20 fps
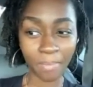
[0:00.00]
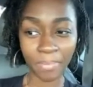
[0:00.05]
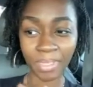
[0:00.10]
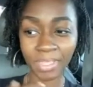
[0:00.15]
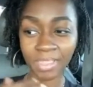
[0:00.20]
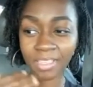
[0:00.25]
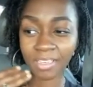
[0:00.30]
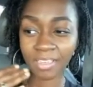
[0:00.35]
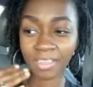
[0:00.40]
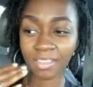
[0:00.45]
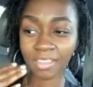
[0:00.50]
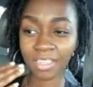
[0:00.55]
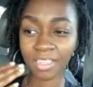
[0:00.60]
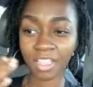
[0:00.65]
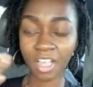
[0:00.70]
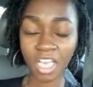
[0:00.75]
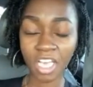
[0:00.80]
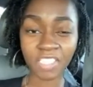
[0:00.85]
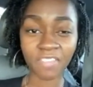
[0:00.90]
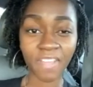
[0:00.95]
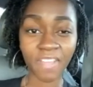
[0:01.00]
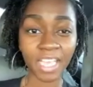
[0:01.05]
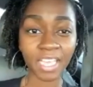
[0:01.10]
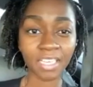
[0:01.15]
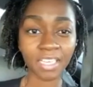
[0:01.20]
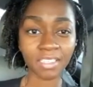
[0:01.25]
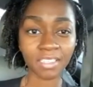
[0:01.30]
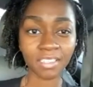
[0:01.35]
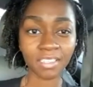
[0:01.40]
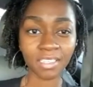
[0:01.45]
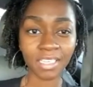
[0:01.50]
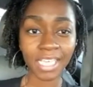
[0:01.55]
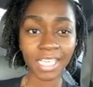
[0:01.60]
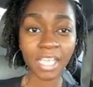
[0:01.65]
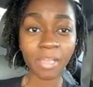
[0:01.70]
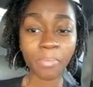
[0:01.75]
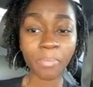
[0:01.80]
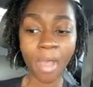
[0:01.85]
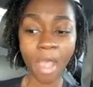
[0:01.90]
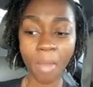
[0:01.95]
But the Las Vegas
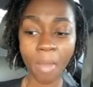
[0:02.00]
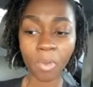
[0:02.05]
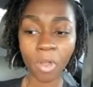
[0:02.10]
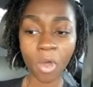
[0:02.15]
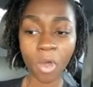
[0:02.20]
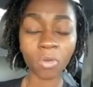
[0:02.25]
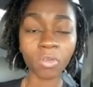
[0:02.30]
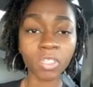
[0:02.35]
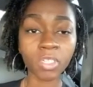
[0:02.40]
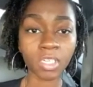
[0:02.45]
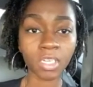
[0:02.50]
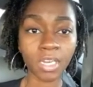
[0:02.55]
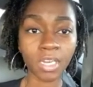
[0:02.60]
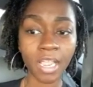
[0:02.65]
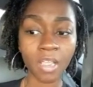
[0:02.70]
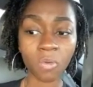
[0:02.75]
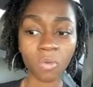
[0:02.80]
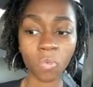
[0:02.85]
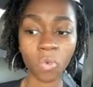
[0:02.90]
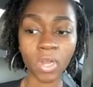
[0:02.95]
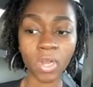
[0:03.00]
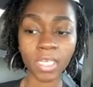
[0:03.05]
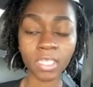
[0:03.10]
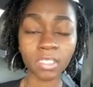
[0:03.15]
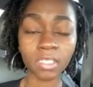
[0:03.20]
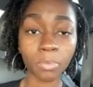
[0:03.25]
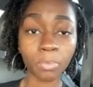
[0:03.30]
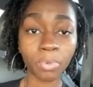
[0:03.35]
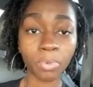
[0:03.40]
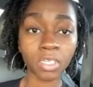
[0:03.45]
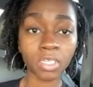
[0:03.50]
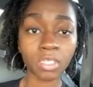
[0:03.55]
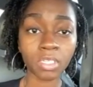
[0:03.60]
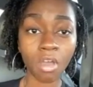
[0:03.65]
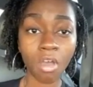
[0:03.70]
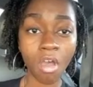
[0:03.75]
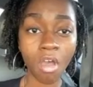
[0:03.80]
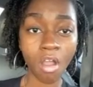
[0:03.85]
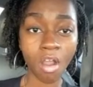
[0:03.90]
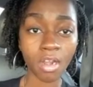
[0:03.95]
hip hop culture and wanting to push the
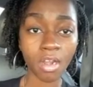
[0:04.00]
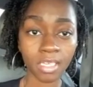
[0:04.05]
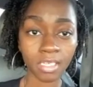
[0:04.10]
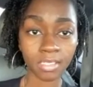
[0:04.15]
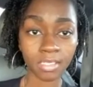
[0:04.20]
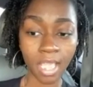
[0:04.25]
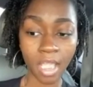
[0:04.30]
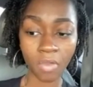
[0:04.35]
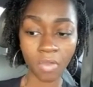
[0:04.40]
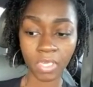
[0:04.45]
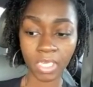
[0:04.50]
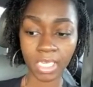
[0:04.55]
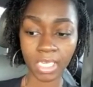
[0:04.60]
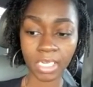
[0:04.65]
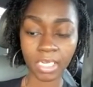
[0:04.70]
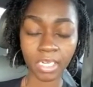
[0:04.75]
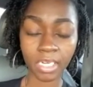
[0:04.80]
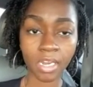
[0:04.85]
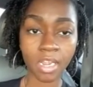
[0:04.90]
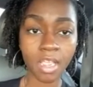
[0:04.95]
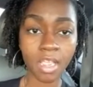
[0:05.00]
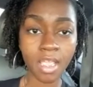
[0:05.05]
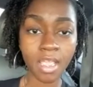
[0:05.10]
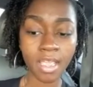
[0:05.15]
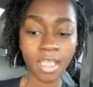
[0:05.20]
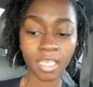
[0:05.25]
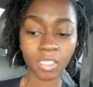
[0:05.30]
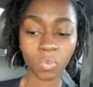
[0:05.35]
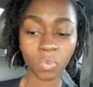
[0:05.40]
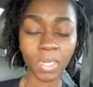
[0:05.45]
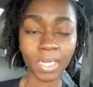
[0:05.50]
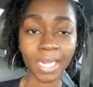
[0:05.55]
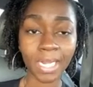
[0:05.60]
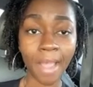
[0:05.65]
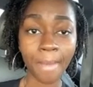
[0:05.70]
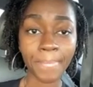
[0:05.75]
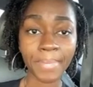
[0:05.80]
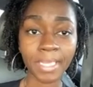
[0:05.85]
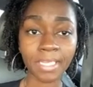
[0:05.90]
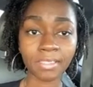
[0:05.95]
artists out here is what
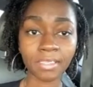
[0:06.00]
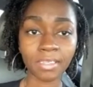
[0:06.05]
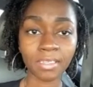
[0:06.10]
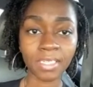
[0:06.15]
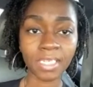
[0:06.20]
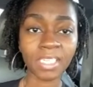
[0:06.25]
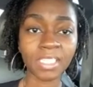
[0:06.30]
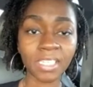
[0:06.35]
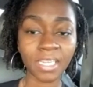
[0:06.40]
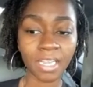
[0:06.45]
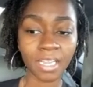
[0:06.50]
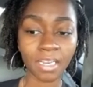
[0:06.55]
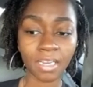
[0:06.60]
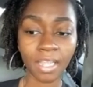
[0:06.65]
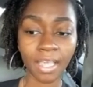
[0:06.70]
got me into DJing.